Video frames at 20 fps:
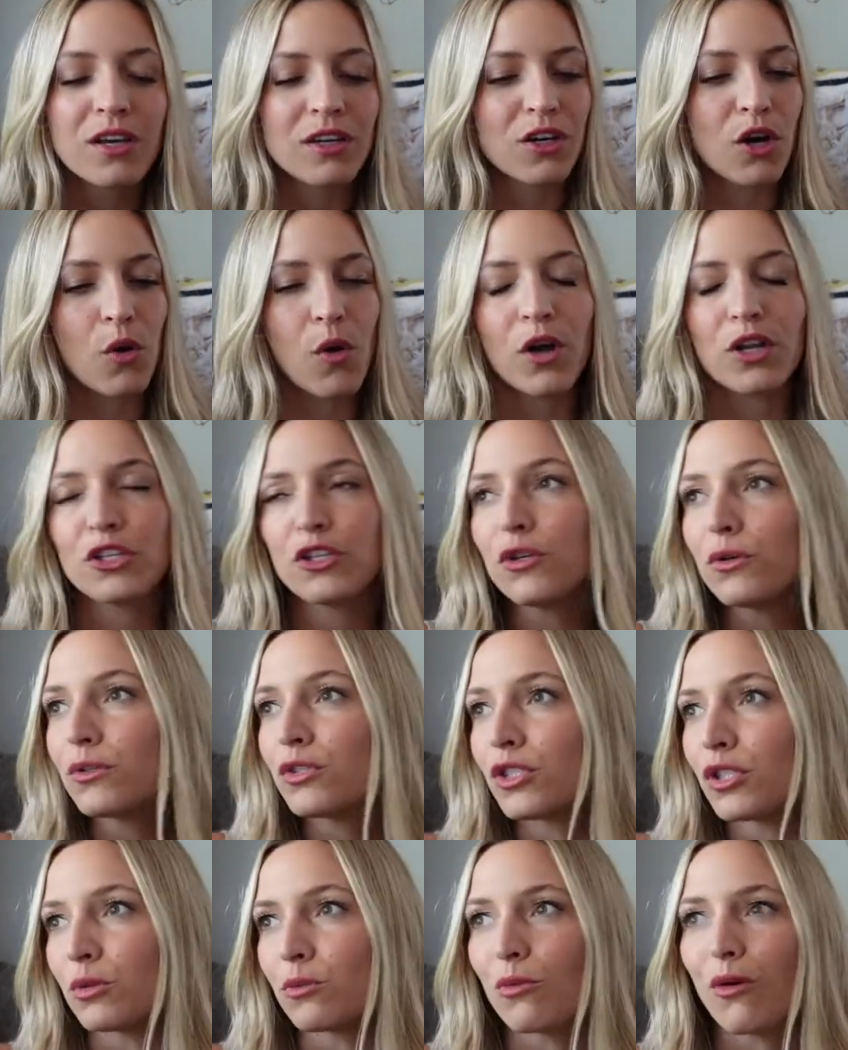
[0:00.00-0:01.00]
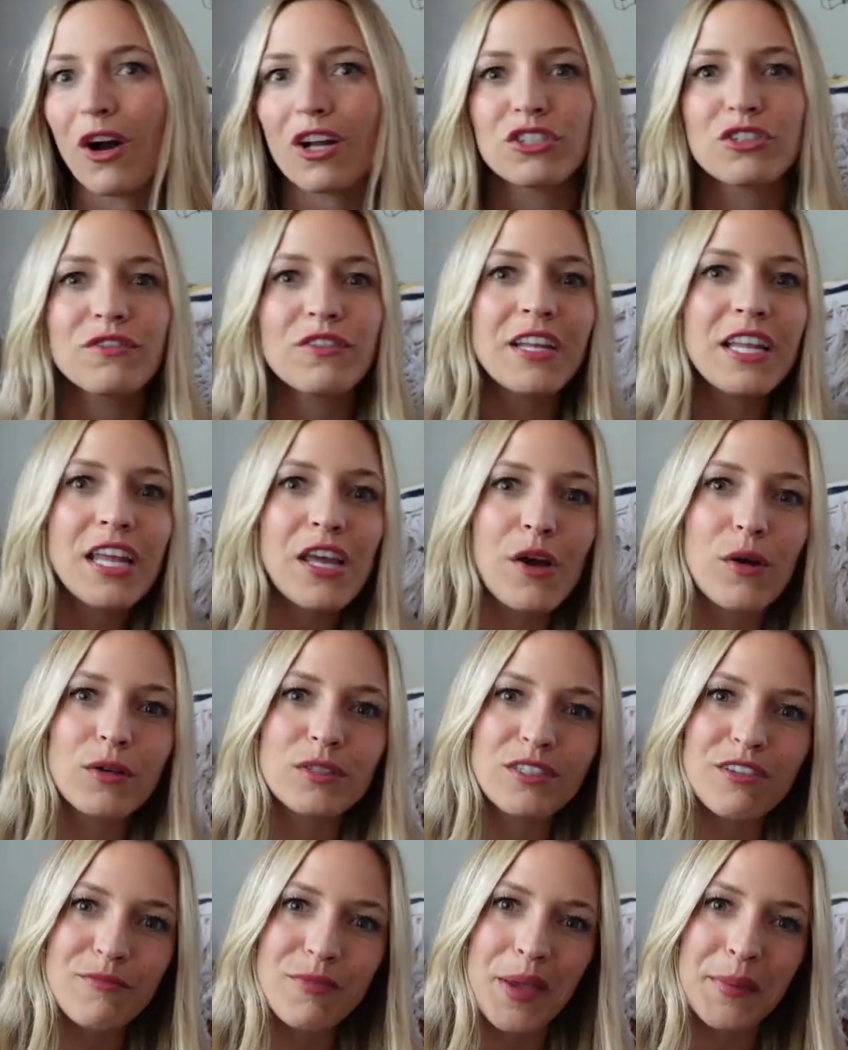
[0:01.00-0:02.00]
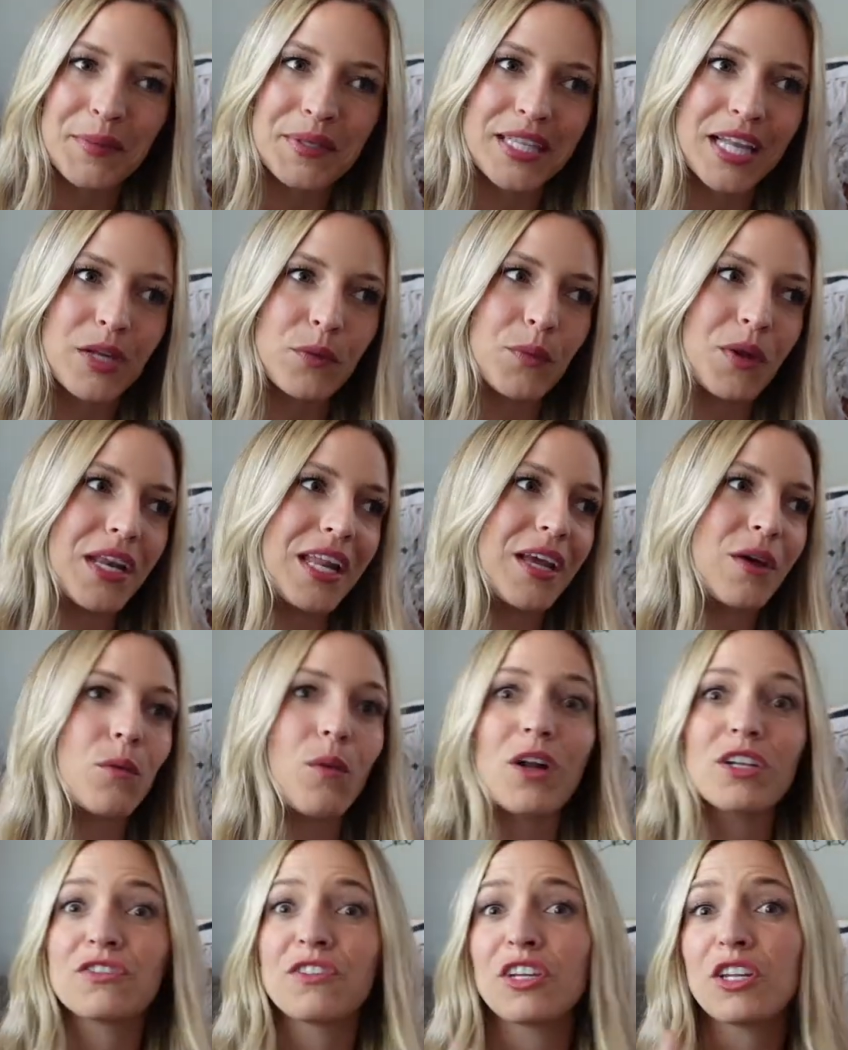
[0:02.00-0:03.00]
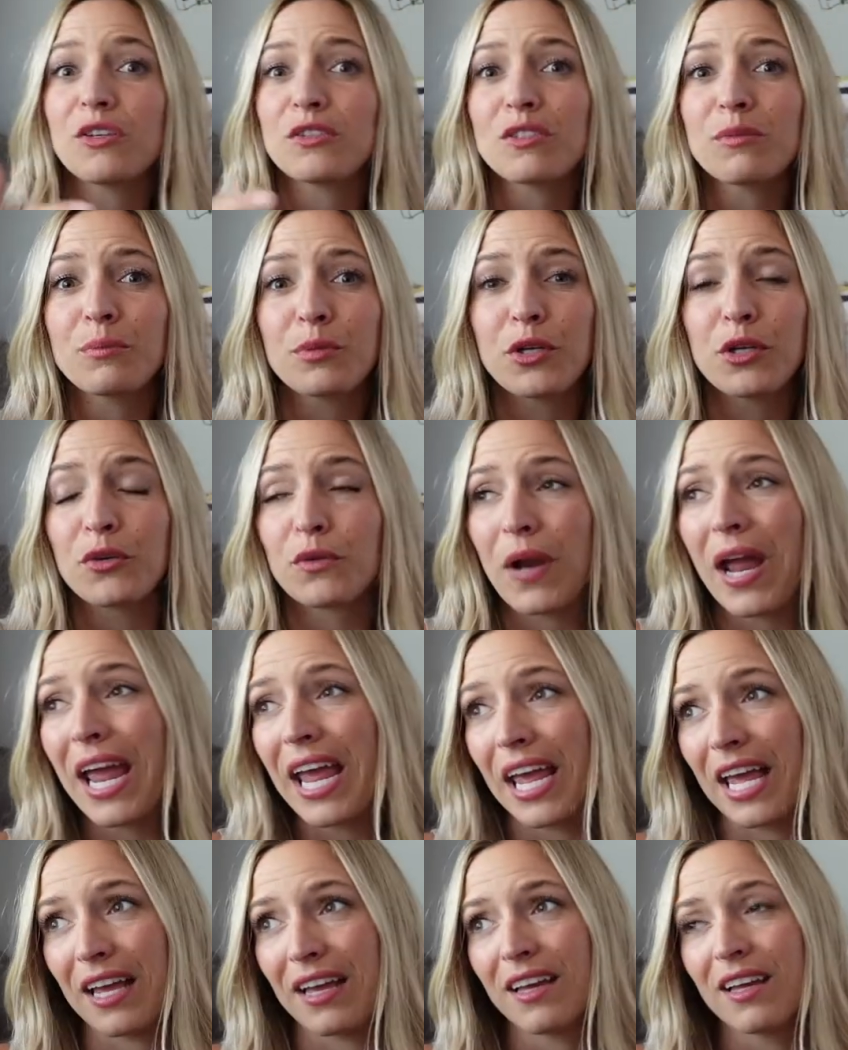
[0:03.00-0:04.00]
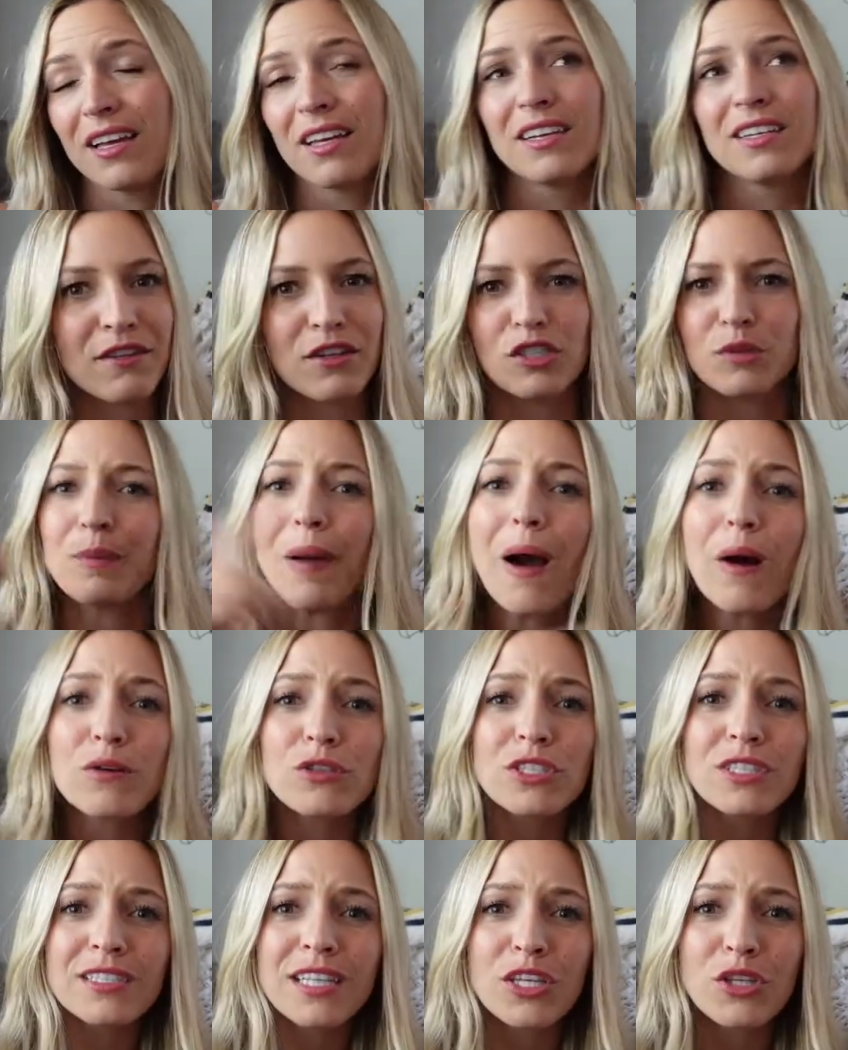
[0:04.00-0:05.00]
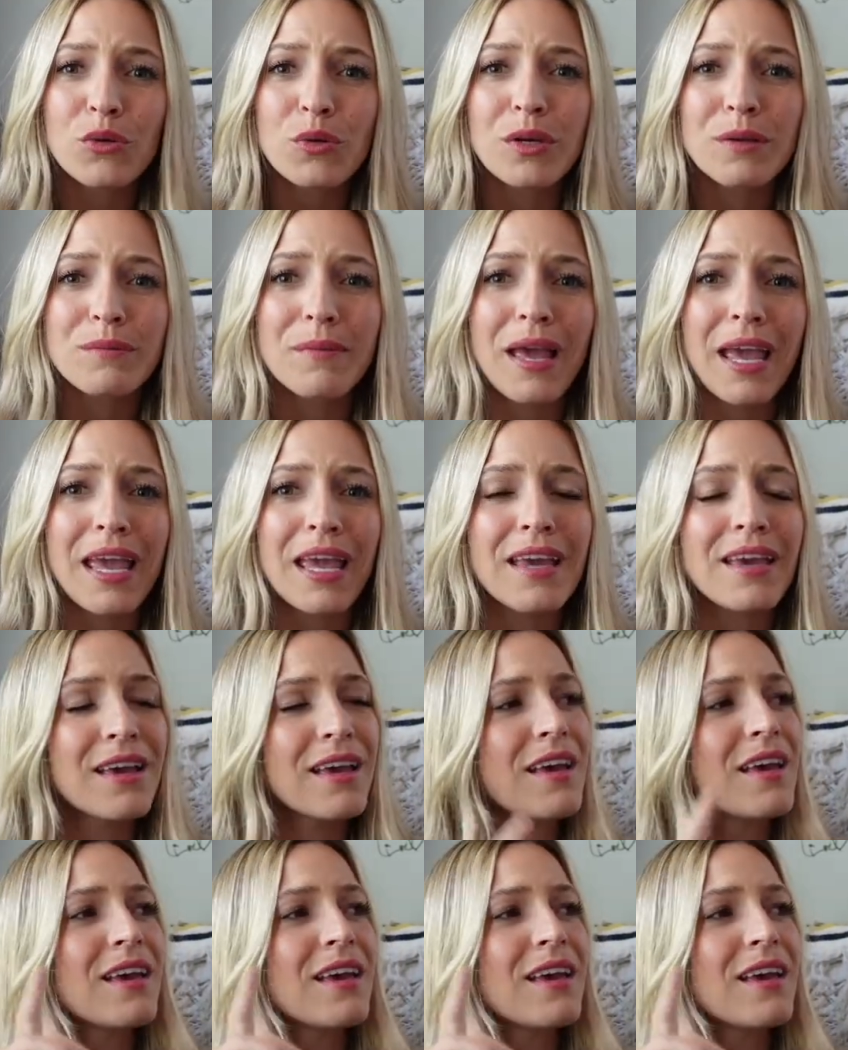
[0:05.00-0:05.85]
Go on YouTube, watch videos of baby led weaning, watch videos of pureeing. There's pouches that you can make